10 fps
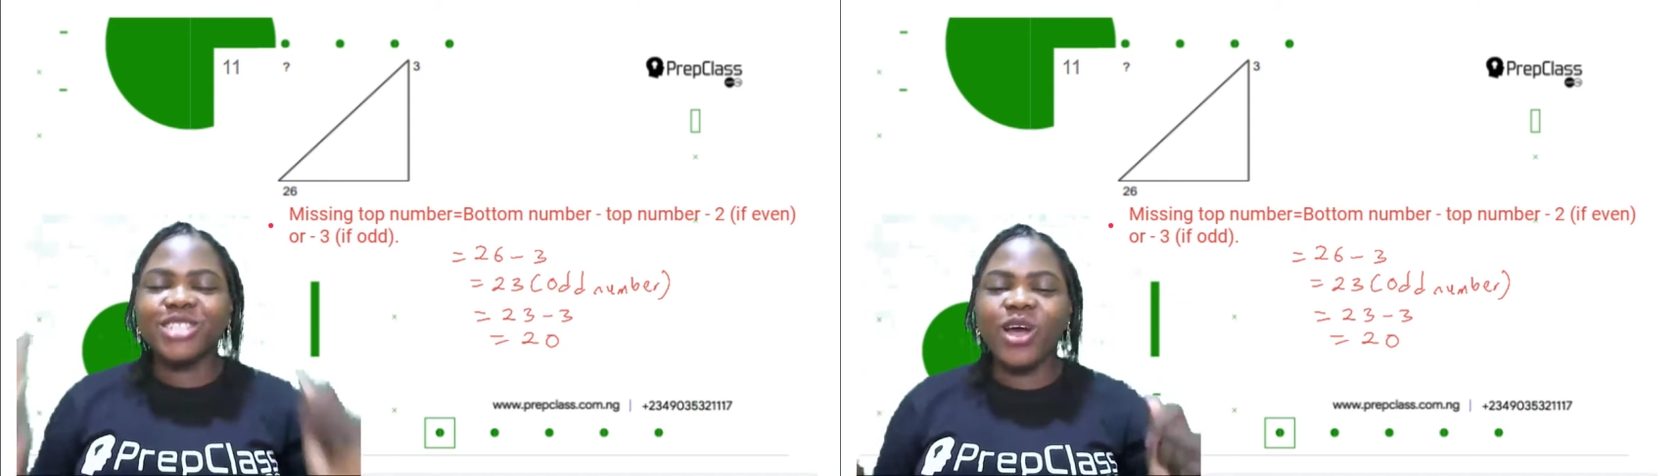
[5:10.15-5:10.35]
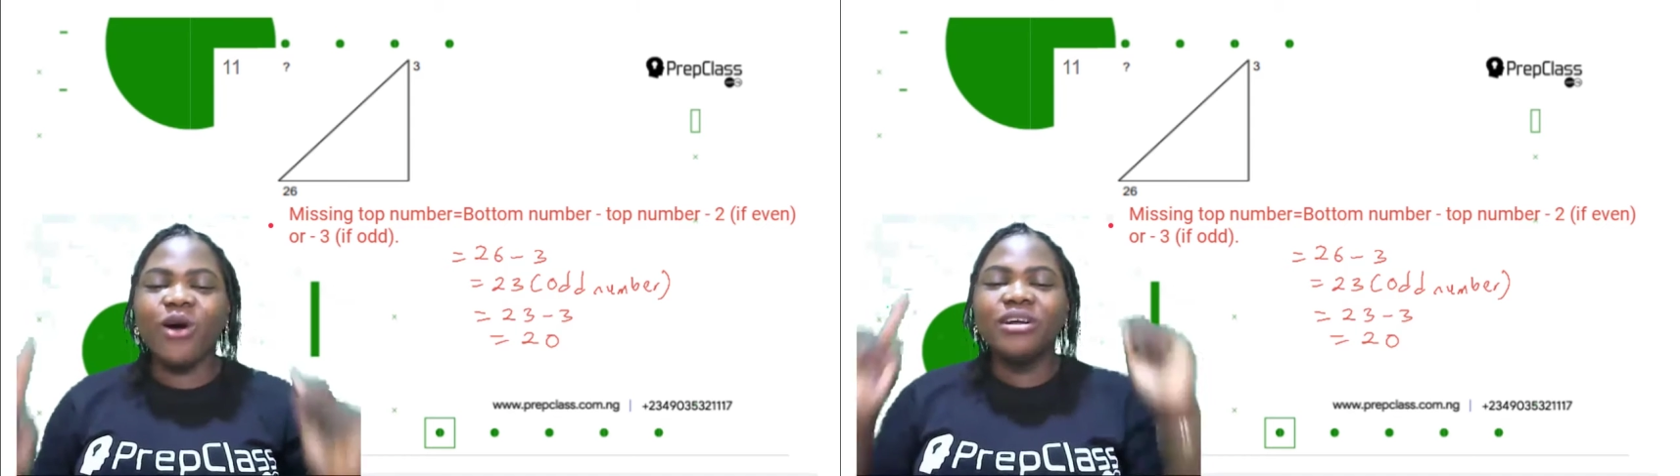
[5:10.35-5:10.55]

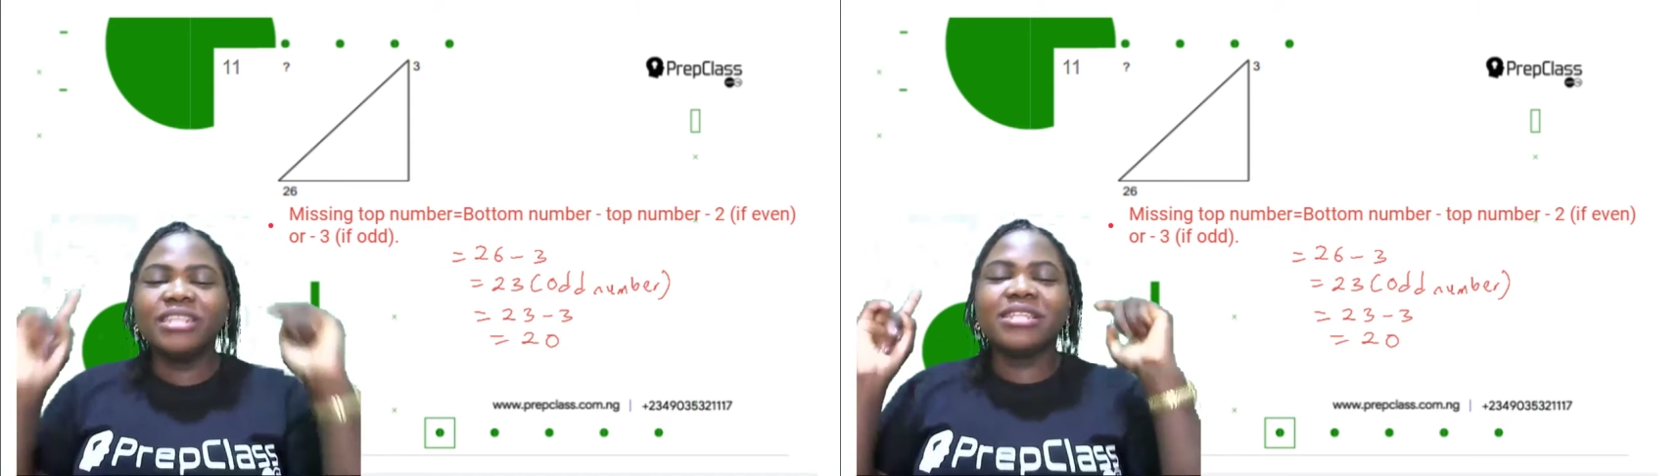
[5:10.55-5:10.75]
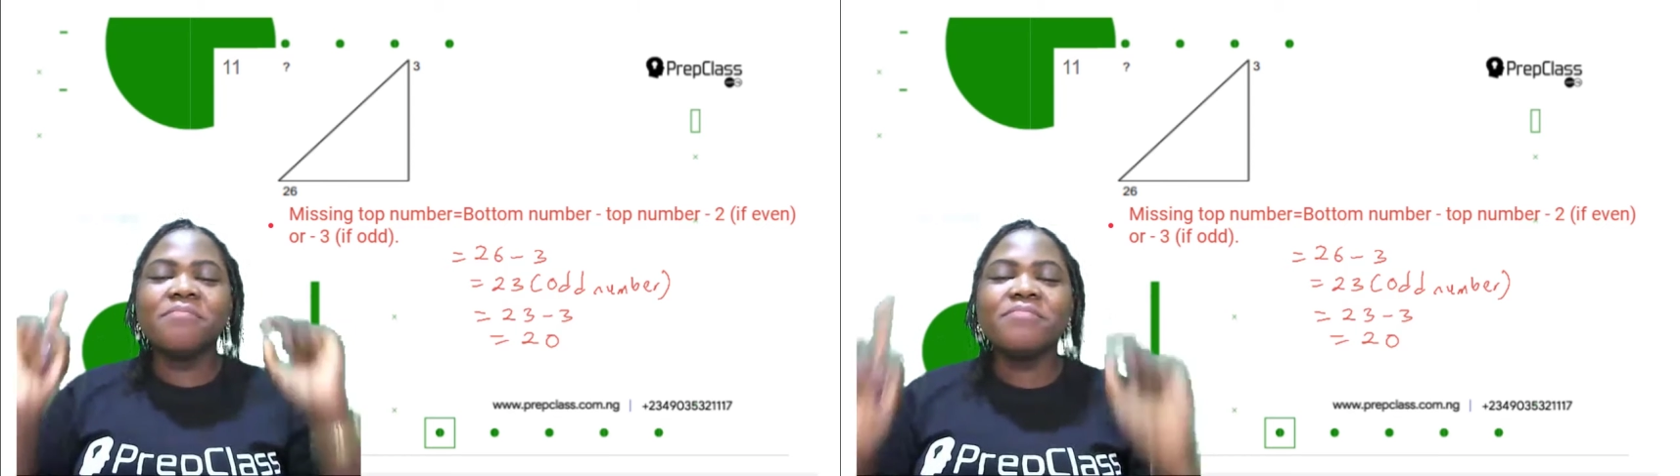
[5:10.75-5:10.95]
So
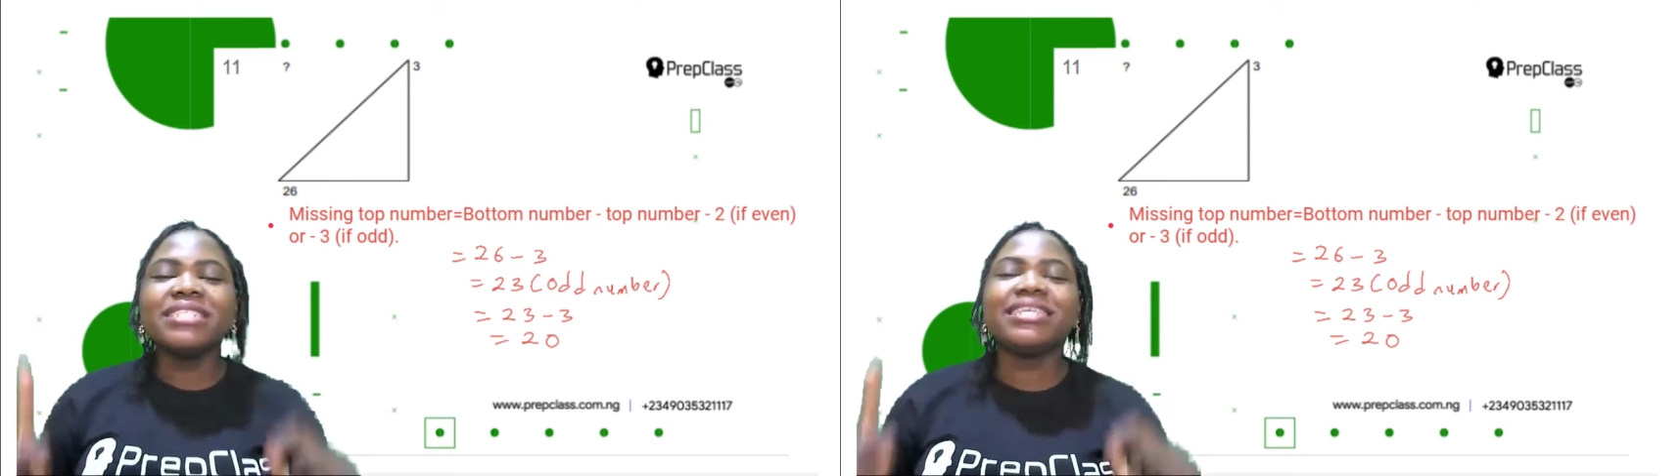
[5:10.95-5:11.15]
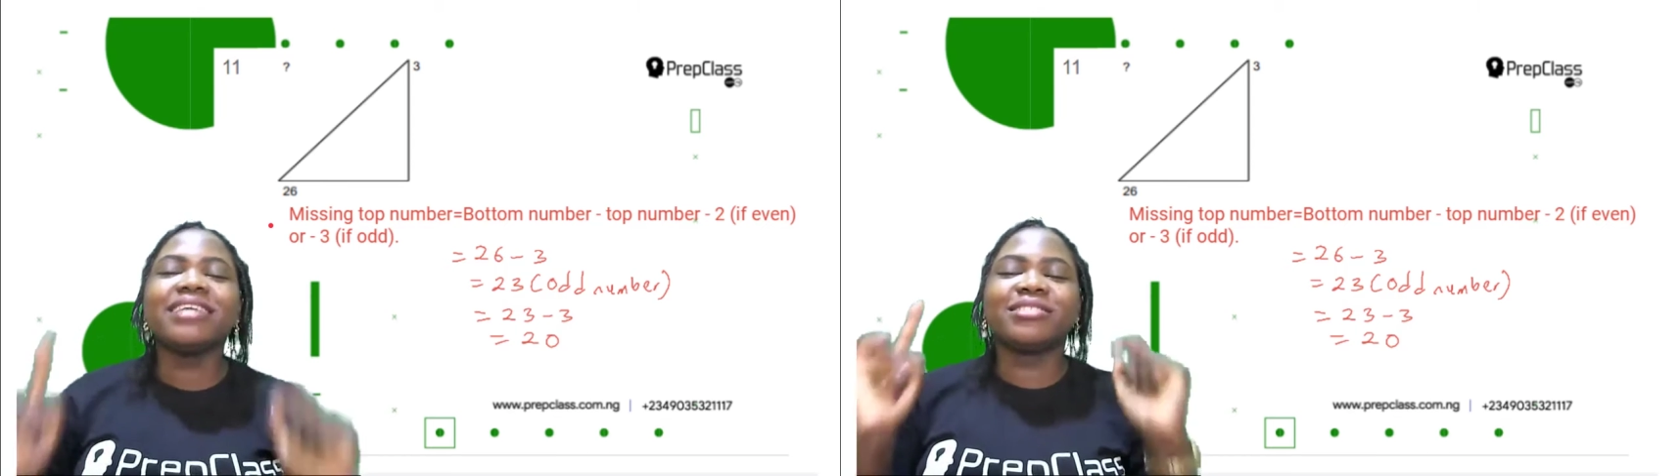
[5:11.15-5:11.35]
the
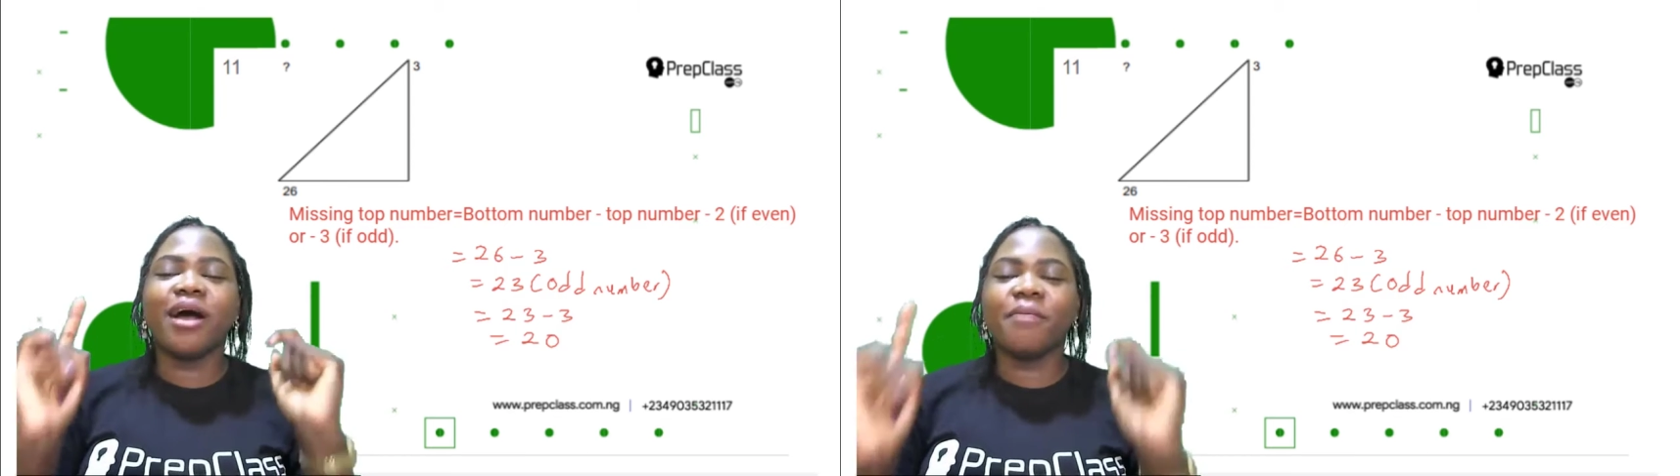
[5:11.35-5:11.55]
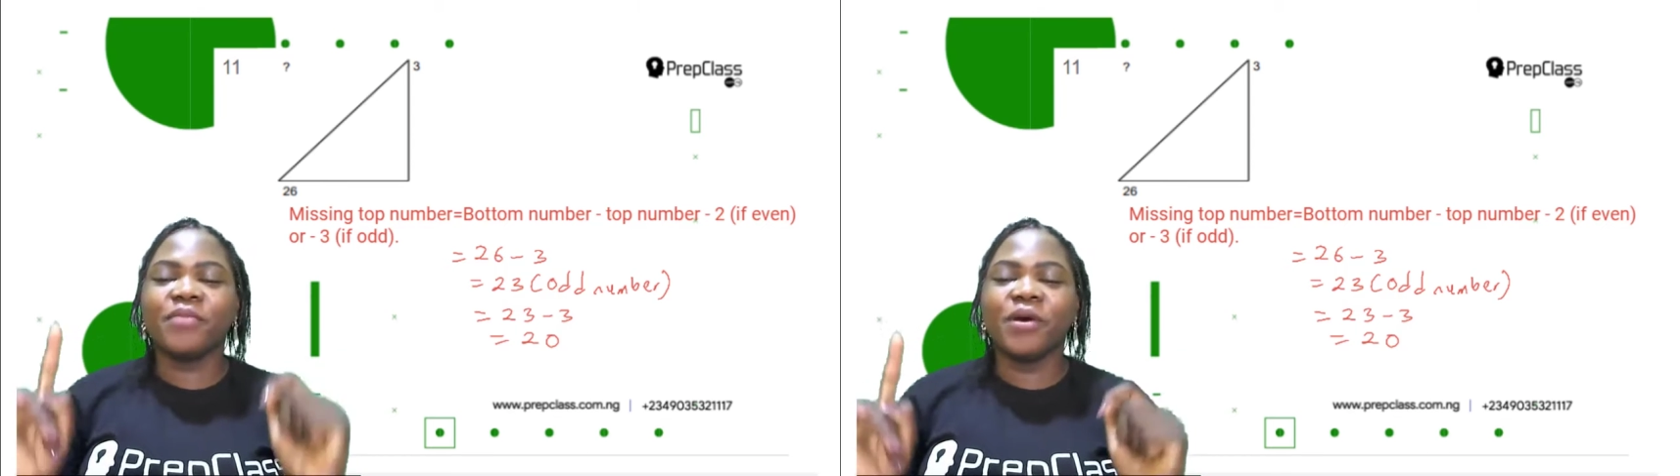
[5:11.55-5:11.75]
missing
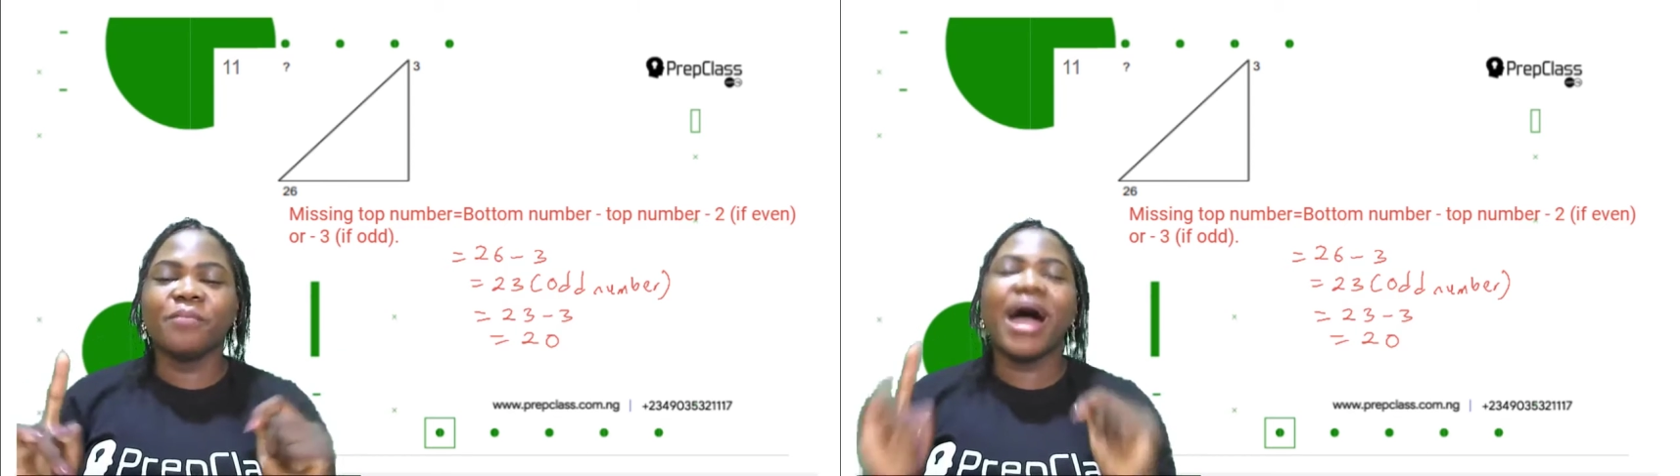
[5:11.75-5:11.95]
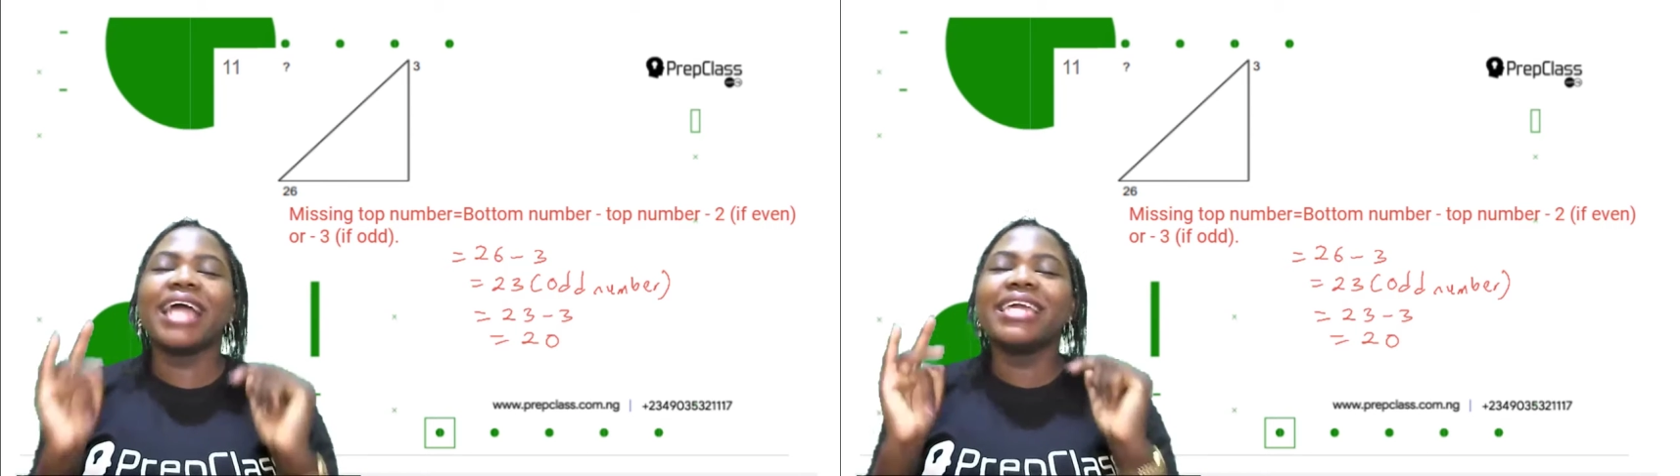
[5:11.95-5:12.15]
top
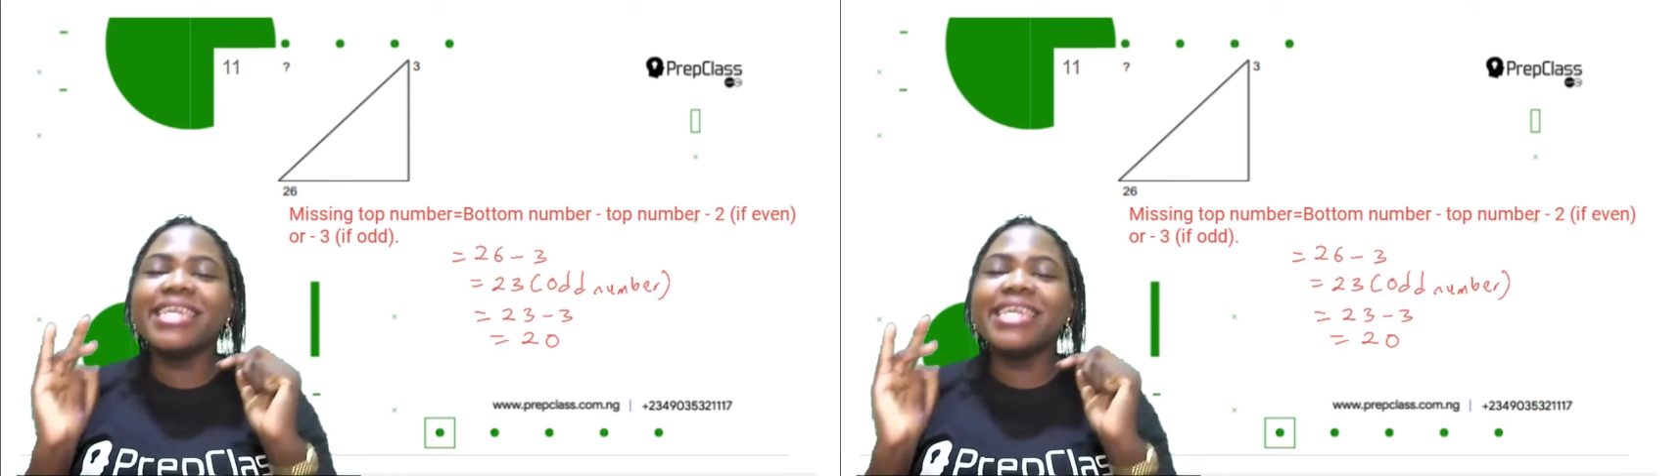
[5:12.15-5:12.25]
number